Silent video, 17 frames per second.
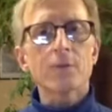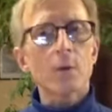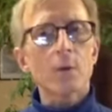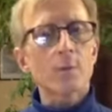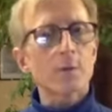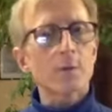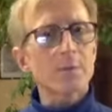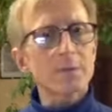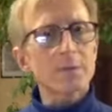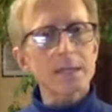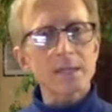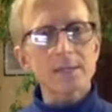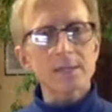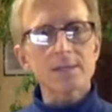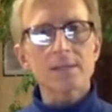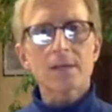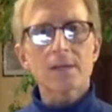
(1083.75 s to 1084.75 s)

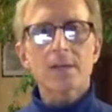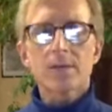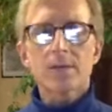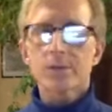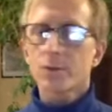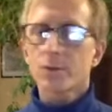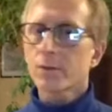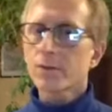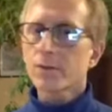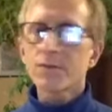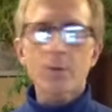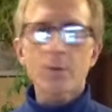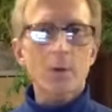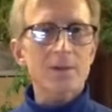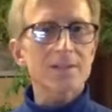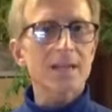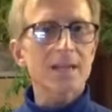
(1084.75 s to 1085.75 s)
repeats. There's only four
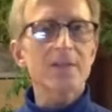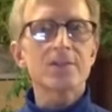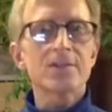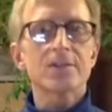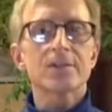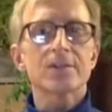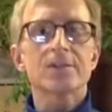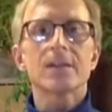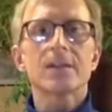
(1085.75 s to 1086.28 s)
essentials.